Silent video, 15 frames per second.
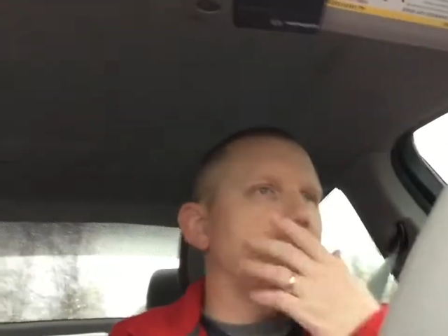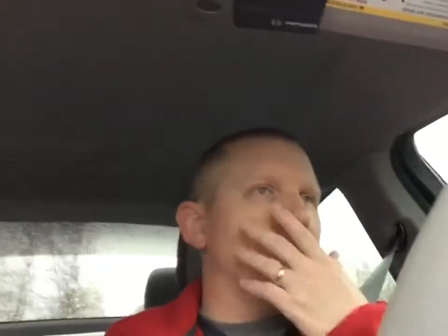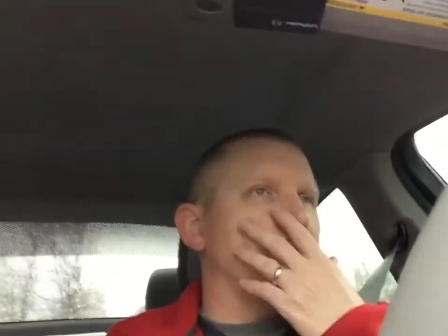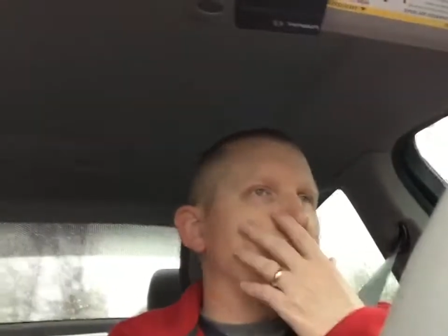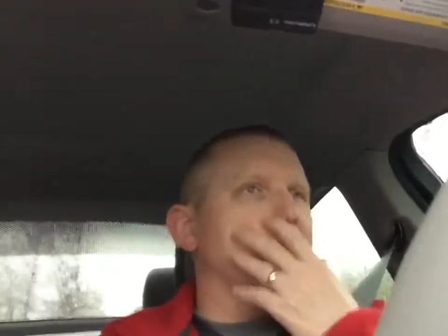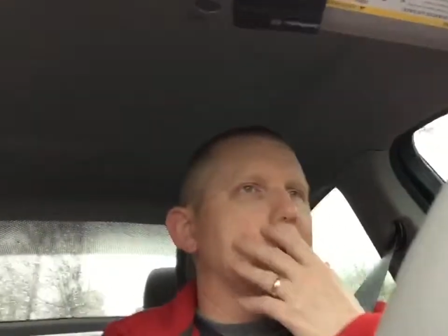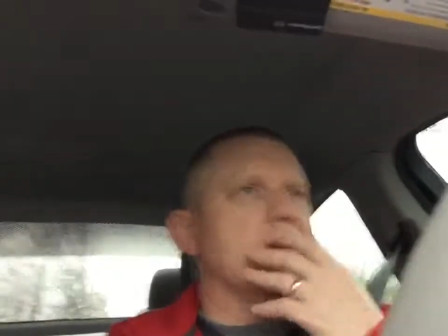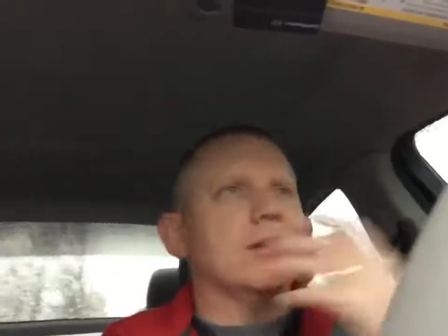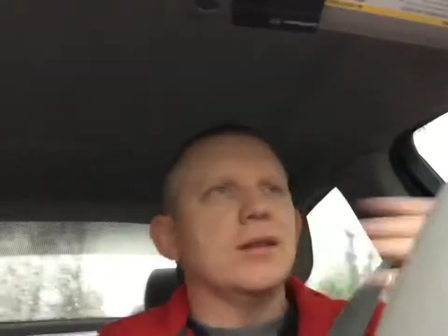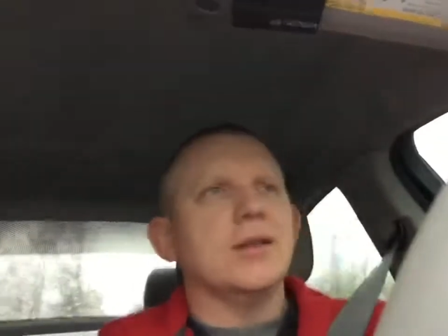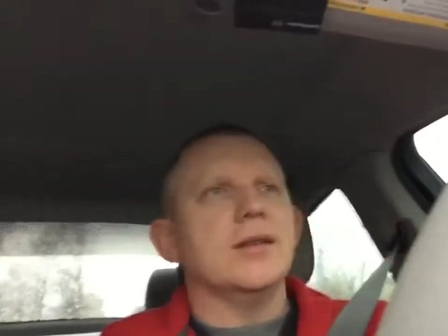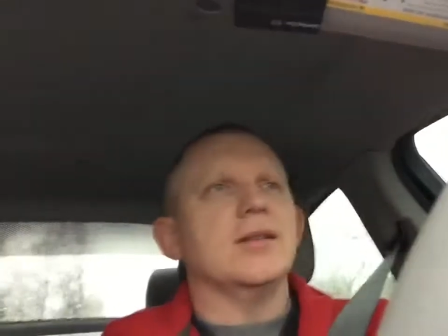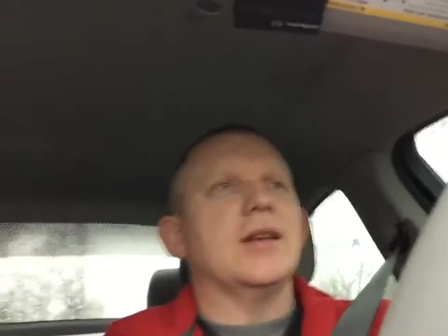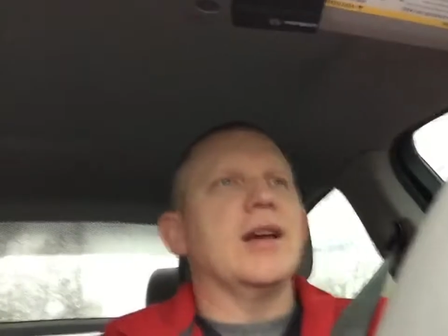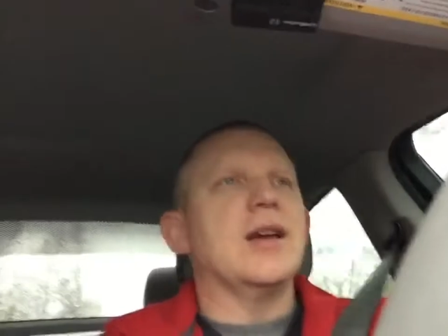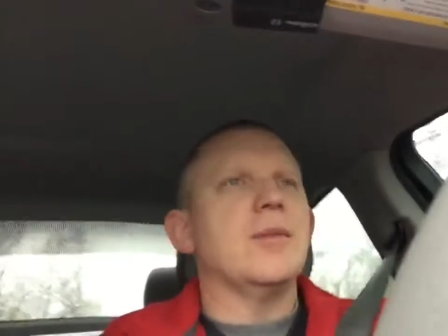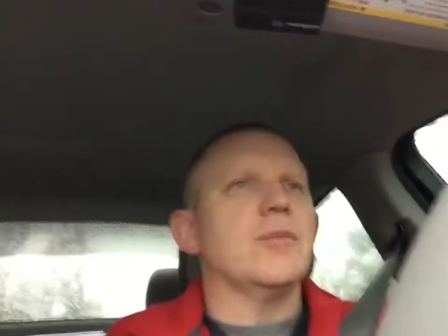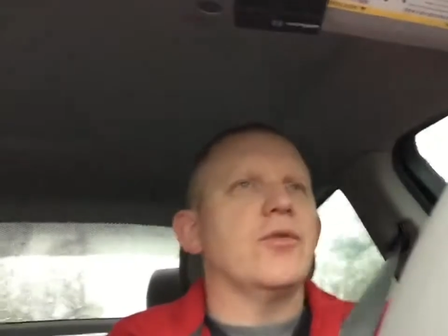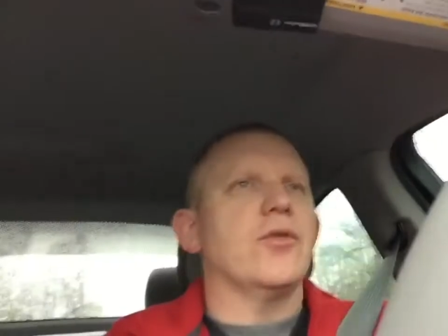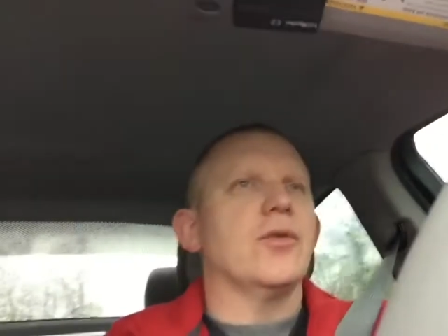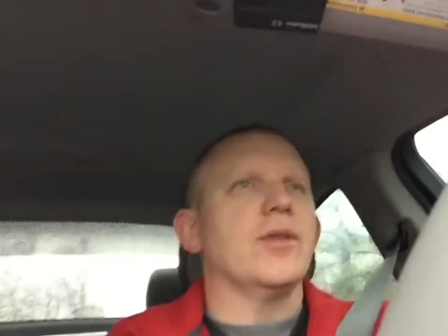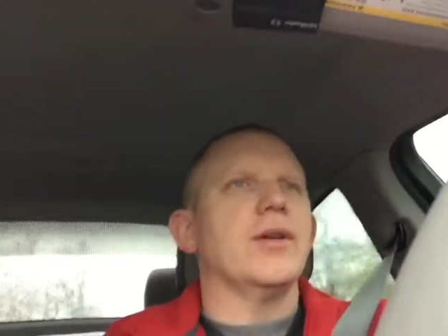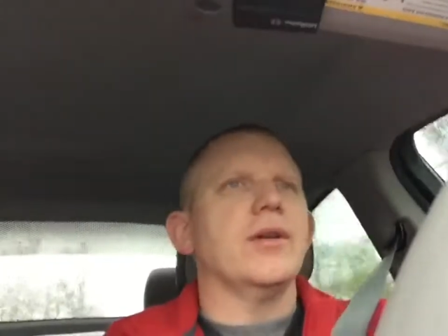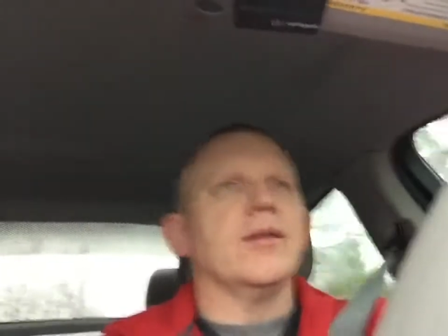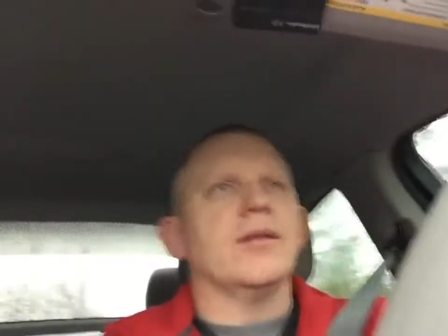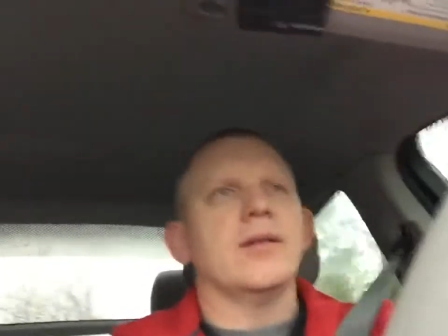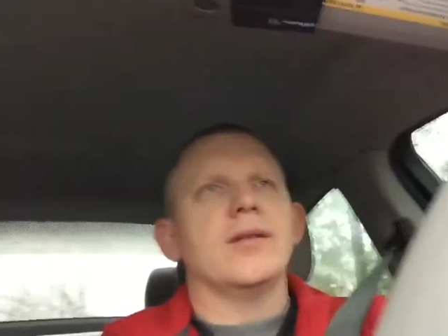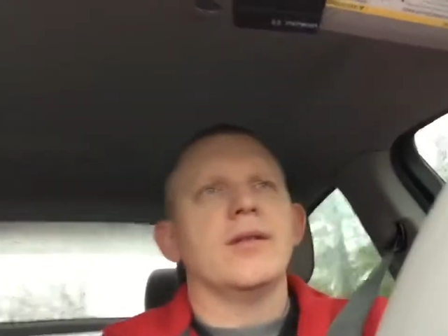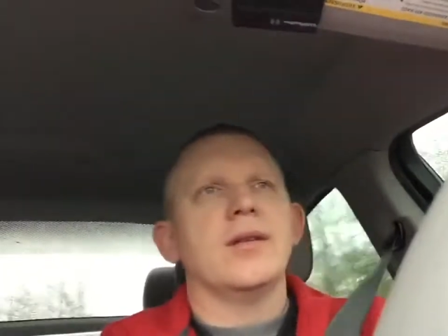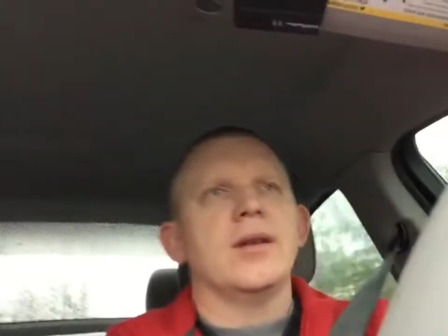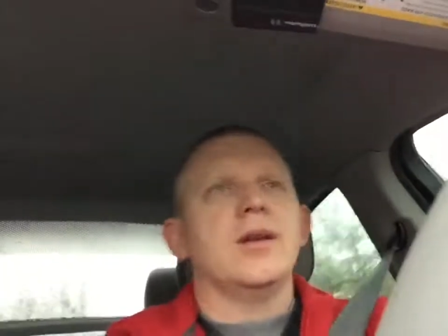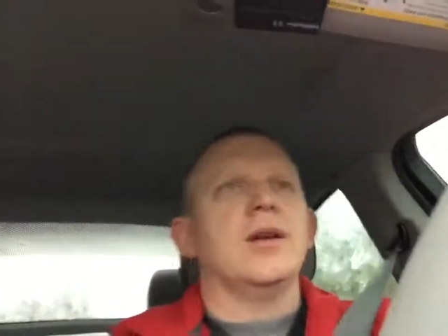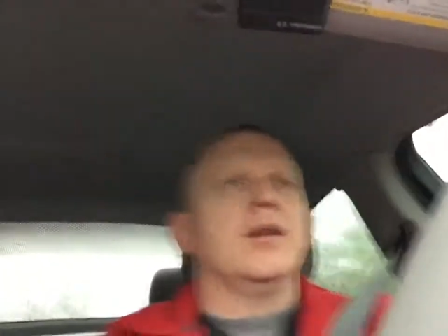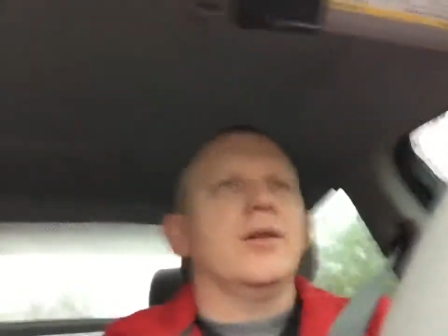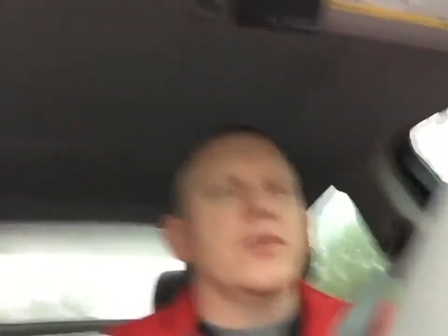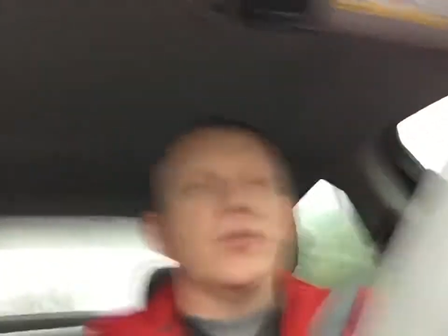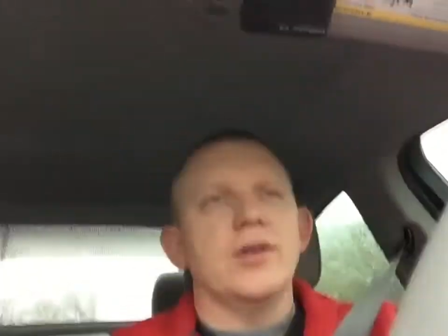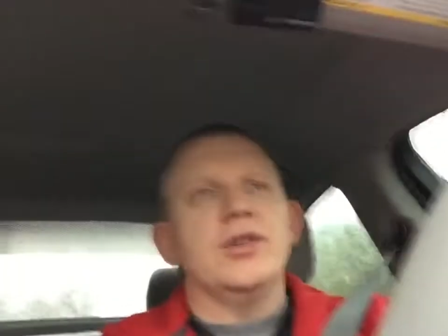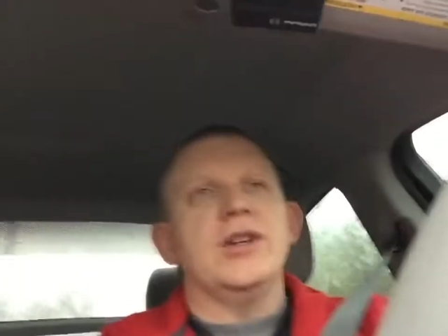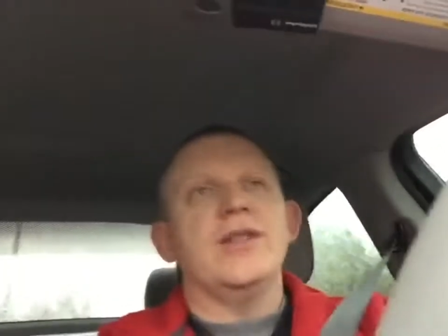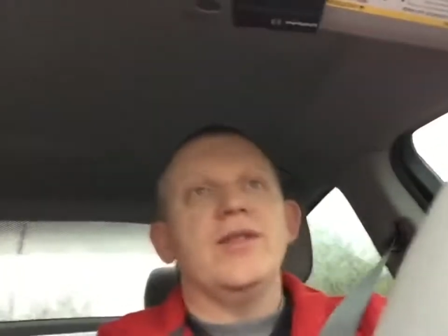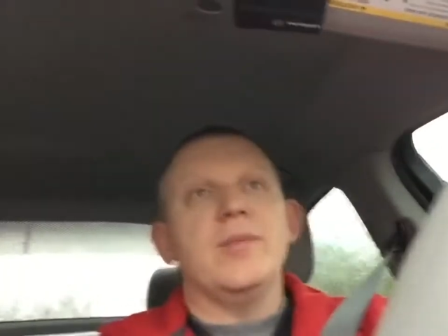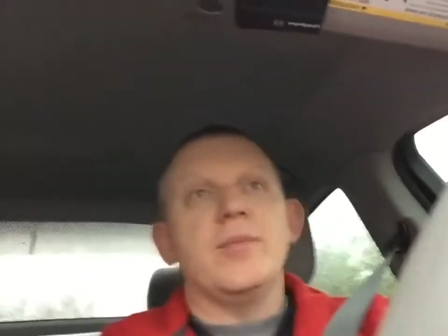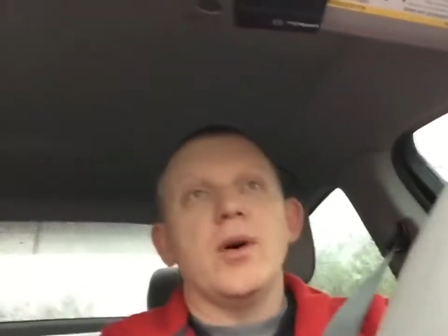I would think it's the same for the Chevy